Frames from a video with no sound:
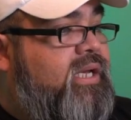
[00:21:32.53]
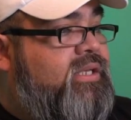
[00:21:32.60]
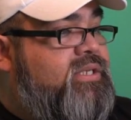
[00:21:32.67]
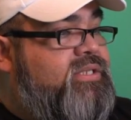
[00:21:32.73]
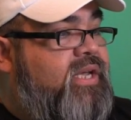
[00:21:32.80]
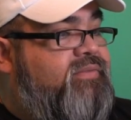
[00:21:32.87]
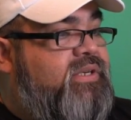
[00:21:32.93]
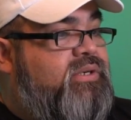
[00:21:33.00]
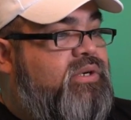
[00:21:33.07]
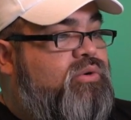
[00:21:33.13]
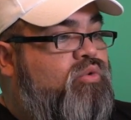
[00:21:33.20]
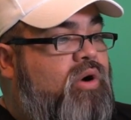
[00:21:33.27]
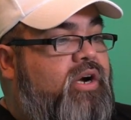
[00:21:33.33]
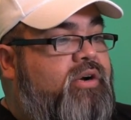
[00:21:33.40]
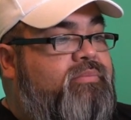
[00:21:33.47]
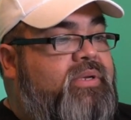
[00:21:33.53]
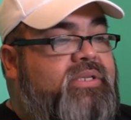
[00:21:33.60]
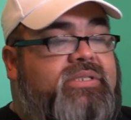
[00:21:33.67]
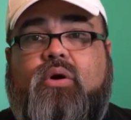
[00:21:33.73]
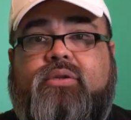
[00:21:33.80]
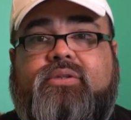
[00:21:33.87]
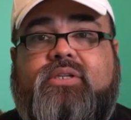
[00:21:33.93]
and the safety
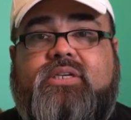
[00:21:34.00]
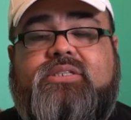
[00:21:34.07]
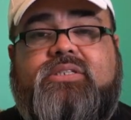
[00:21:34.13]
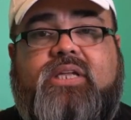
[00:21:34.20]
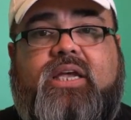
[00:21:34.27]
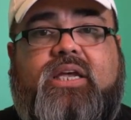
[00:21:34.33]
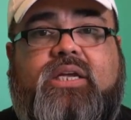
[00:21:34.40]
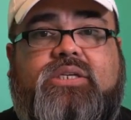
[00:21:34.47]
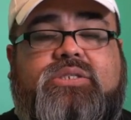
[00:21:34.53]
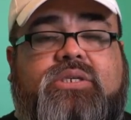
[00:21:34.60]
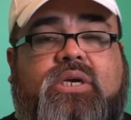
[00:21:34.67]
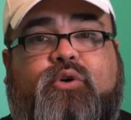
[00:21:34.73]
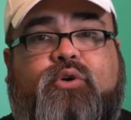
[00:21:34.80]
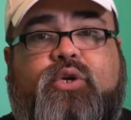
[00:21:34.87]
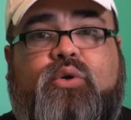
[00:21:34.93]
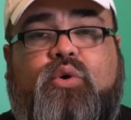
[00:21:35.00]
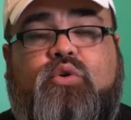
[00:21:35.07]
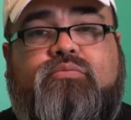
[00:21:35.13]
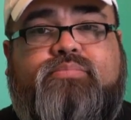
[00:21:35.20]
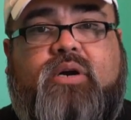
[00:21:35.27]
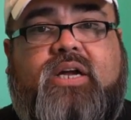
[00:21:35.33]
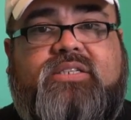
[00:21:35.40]
requirements on this stage for your
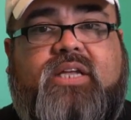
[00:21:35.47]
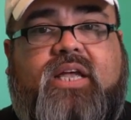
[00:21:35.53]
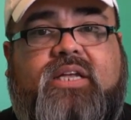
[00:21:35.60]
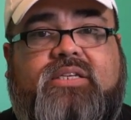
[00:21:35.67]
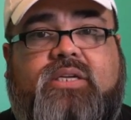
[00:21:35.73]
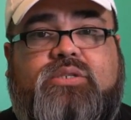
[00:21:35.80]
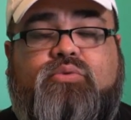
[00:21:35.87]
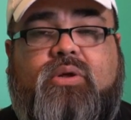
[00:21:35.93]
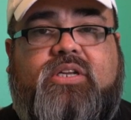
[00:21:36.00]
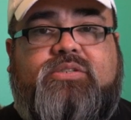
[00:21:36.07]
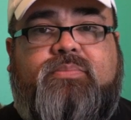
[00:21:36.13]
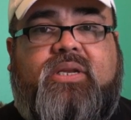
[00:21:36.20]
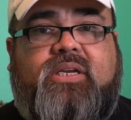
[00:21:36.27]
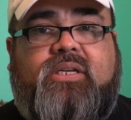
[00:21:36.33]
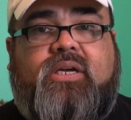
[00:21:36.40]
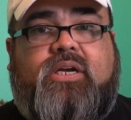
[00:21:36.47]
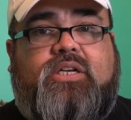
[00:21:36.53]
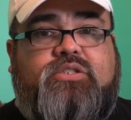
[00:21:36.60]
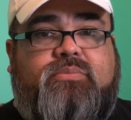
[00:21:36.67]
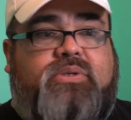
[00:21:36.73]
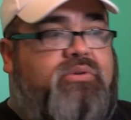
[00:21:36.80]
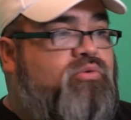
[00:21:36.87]
own process, as well as meeting the
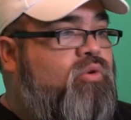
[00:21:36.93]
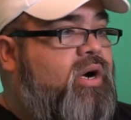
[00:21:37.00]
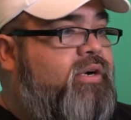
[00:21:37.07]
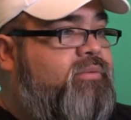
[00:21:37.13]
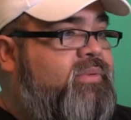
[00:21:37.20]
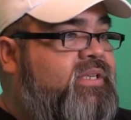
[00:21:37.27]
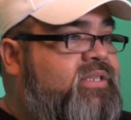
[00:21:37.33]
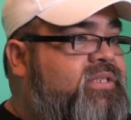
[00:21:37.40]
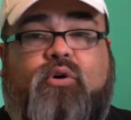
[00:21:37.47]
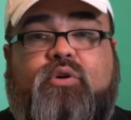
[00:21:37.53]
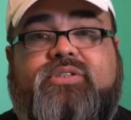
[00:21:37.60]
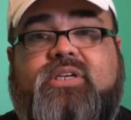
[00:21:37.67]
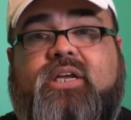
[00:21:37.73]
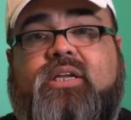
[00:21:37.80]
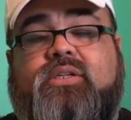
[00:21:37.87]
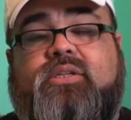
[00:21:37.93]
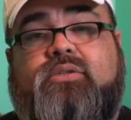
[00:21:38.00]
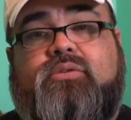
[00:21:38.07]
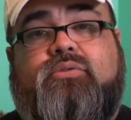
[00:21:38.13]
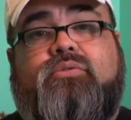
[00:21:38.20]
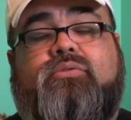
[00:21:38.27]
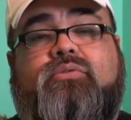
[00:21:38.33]
customer requirements, falls
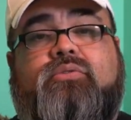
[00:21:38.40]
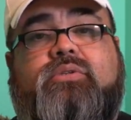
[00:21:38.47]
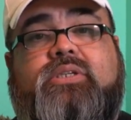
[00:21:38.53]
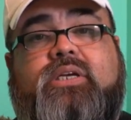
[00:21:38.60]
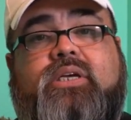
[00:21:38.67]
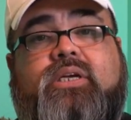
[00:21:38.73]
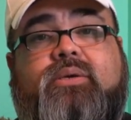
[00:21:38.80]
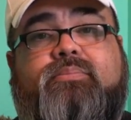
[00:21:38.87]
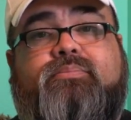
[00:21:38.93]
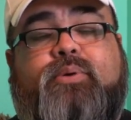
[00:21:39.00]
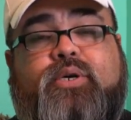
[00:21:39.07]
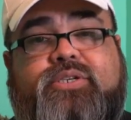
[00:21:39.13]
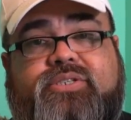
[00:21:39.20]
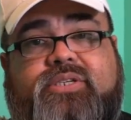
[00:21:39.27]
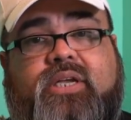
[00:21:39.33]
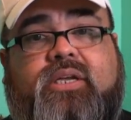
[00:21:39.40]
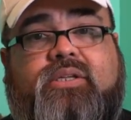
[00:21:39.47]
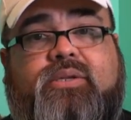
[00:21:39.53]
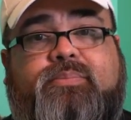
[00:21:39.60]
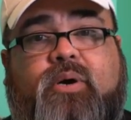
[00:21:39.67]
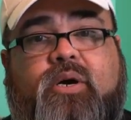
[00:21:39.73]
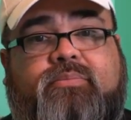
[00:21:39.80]
into the purchasing
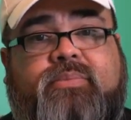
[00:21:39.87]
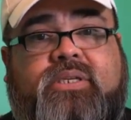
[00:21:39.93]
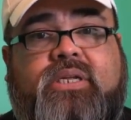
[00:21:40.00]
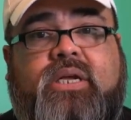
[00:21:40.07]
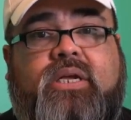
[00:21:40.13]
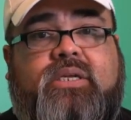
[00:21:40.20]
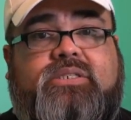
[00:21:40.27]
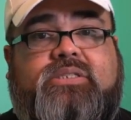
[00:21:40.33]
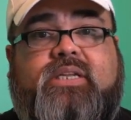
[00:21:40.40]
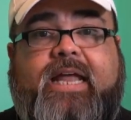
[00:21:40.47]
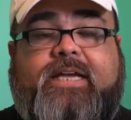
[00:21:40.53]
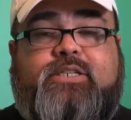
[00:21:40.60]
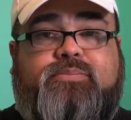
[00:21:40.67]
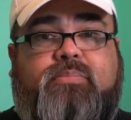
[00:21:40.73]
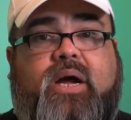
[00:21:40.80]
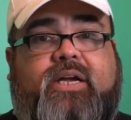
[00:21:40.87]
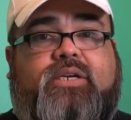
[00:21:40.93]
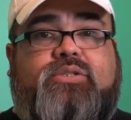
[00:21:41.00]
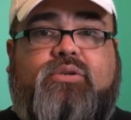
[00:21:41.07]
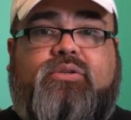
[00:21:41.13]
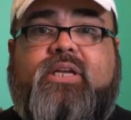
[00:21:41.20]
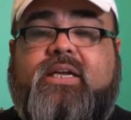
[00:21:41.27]
department /
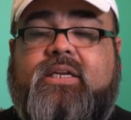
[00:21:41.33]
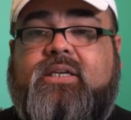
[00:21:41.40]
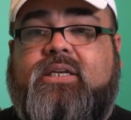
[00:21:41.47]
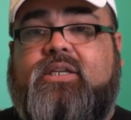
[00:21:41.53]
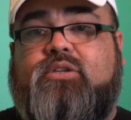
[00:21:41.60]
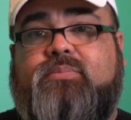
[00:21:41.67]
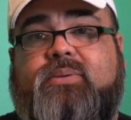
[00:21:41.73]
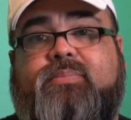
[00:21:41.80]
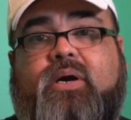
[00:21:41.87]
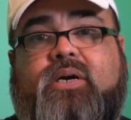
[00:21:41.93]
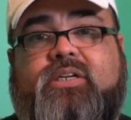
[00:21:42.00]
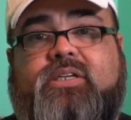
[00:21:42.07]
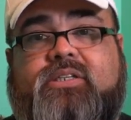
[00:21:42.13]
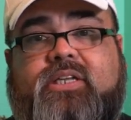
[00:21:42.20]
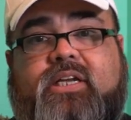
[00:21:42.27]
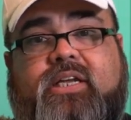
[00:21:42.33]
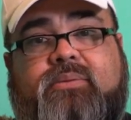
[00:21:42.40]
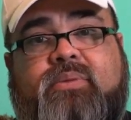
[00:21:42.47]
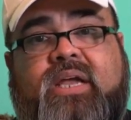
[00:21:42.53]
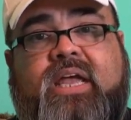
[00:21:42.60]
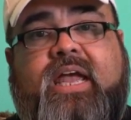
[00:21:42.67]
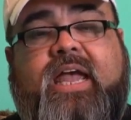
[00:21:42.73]
buyer. So they're going to need to be part of the
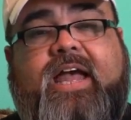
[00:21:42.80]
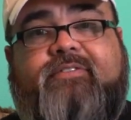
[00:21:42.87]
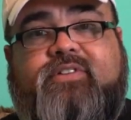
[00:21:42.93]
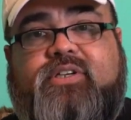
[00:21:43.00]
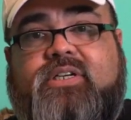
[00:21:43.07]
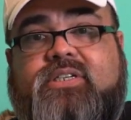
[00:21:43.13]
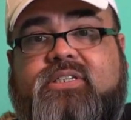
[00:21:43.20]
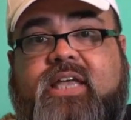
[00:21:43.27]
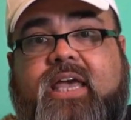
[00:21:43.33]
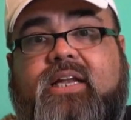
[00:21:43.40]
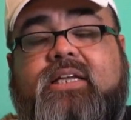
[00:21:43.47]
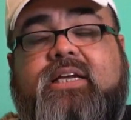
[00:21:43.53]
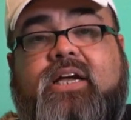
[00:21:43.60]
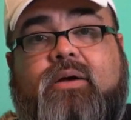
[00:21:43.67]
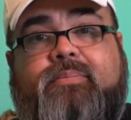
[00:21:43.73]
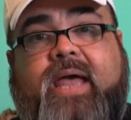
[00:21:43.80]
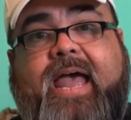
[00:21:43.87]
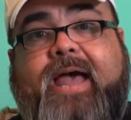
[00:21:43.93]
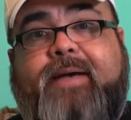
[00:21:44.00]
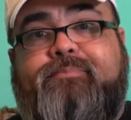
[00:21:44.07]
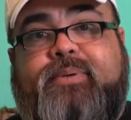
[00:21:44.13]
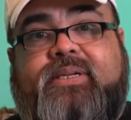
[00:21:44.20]
team after the scaling up
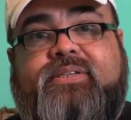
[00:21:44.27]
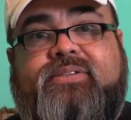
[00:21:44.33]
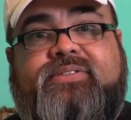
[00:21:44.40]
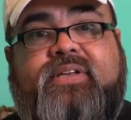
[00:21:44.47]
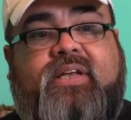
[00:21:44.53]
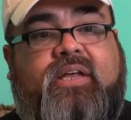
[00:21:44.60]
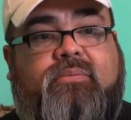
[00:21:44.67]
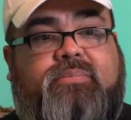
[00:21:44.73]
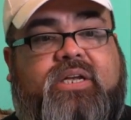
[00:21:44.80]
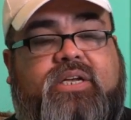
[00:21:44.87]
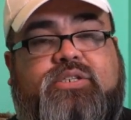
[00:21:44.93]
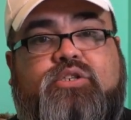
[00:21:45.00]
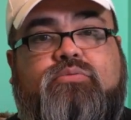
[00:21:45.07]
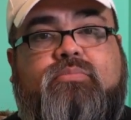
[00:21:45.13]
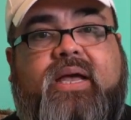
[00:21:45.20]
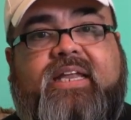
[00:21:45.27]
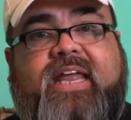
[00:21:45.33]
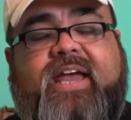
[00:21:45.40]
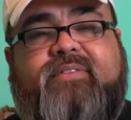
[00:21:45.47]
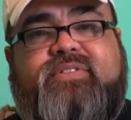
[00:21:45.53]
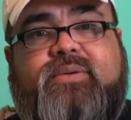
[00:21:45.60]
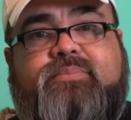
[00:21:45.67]
happens, because you might
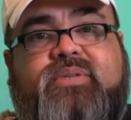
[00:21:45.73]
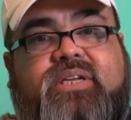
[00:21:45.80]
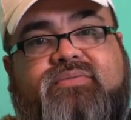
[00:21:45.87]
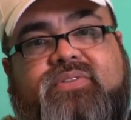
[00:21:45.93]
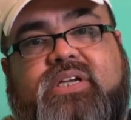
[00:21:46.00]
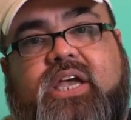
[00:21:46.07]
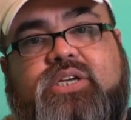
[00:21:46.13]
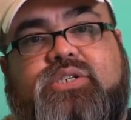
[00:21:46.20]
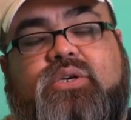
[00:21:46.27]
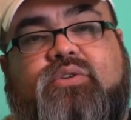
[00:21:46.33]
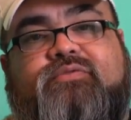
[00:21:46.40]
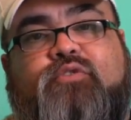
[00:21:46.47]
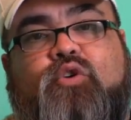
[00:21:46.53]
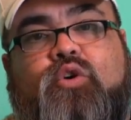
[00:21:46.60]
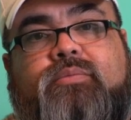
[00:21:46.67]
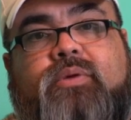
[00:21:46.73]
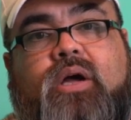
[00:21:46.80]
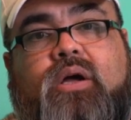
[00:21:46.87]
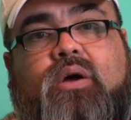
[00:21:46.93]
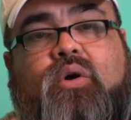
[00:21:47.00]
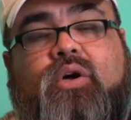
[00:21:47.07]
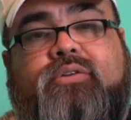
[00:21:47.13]
have some deviation
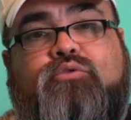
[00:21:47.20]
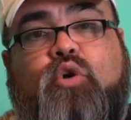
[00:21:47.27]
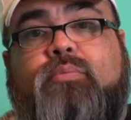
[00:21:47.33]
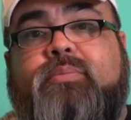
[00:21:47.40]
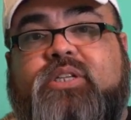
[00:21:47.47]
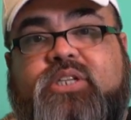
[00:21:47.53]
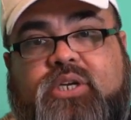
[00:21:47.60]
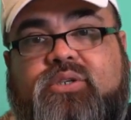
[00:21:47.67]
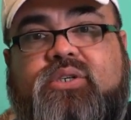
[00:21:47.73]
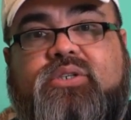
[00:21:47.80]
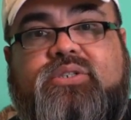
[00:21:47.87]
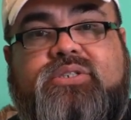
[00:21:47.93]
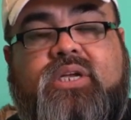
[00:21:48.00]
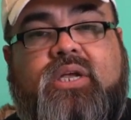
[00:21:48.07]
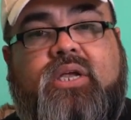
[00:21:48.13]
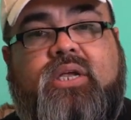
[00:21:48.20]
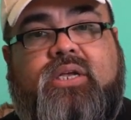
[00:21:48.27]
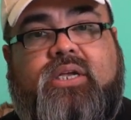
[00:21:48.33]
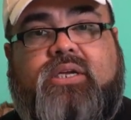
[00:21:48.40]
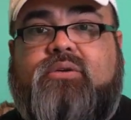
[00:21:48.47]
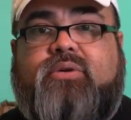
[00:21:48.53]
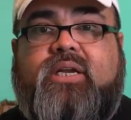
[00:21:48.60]
on raw materials,
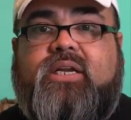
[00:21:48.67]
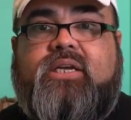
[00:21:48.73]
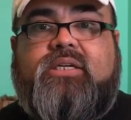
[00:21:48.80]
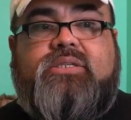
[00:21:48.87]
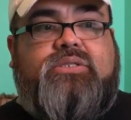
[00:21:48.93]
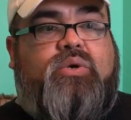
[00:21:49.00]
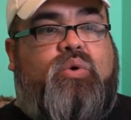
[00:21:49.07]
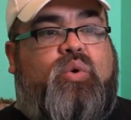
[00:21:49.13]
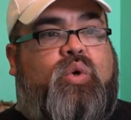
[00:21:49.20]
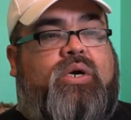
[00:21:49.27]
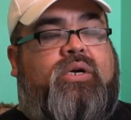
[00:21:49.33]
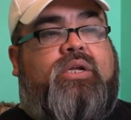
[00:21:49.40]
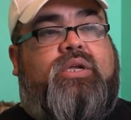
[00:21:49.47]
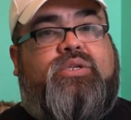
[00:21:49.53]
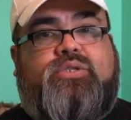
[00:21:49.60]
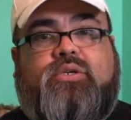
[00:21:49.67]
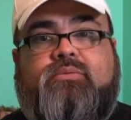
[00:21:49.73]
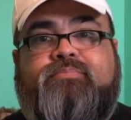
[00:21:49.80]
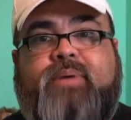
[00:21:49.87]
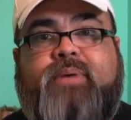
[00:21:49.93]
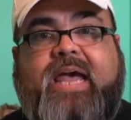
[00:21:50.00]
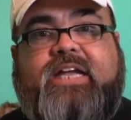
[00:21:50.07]
ingredients, or
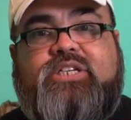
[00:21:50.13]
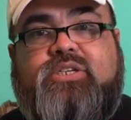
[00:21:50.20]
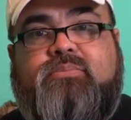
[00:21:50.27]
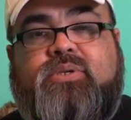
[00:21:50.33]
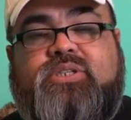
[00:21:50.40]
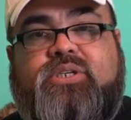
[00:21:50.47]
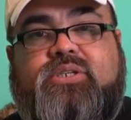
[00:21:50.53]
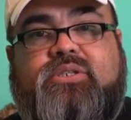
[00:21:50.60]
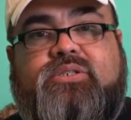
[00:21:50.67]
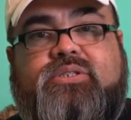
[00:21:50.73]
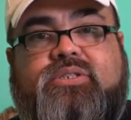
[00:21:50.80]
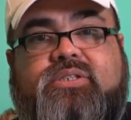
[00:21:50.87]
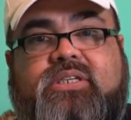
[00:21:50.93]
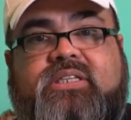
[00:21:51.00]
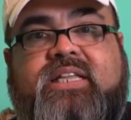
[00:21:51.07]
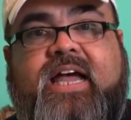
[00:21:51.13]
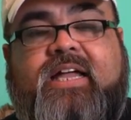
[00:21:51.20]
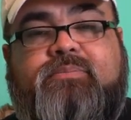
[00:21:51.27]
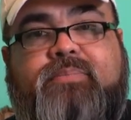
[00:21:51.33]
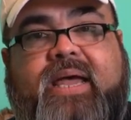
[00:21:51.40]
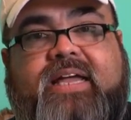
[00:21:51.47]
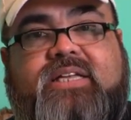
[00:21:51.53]
certain packaging materials did
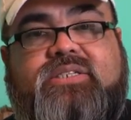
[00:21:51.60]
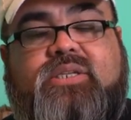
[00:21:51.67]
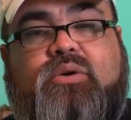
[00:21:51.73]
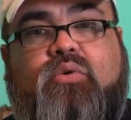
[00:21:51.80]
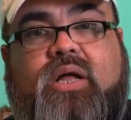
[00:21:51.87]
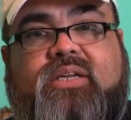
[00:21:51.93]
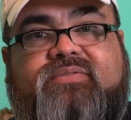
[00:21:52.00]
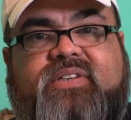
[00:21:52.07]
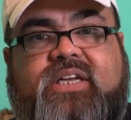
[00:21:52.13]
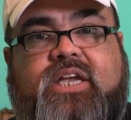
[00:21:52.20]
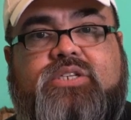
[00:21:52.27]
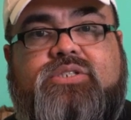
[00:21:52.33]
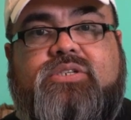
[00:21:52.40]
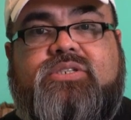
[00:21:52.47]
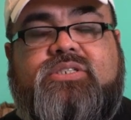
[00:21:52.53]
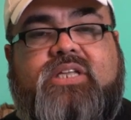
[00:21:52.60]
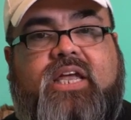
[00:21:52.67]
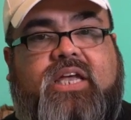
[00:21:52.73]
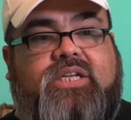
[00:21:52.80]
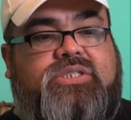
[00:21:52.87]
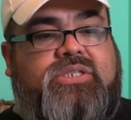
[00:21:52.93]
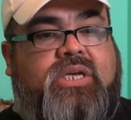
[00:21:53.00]
not pass the qualification
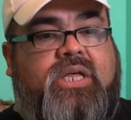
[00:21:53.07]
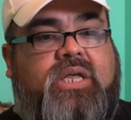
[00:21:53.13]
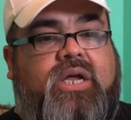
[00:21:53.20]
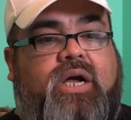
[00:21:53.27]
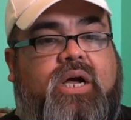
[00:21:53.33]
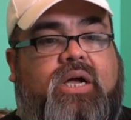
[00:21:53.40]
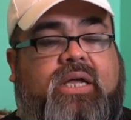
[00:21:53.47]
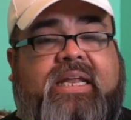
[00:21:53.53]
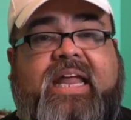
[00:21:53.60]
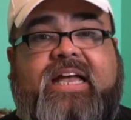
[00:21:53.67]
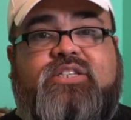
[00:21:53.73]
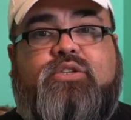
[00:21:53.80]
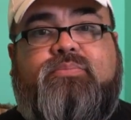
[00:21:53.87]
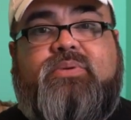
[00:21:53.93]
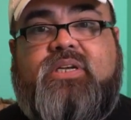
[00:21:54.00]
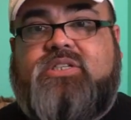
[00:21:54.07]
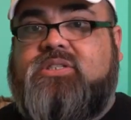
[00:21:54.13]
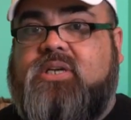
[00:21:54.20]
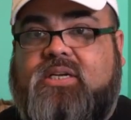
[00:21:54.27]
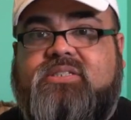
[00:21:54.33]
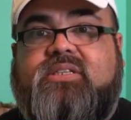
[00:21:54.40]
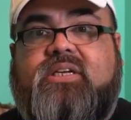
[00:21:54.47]
stage and has to be
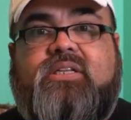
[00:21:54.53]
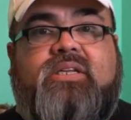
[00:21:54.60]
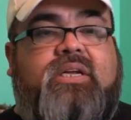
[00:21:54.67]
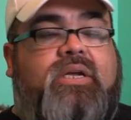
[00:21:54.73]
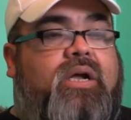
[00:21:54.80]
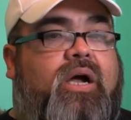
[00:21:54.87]
adjusted.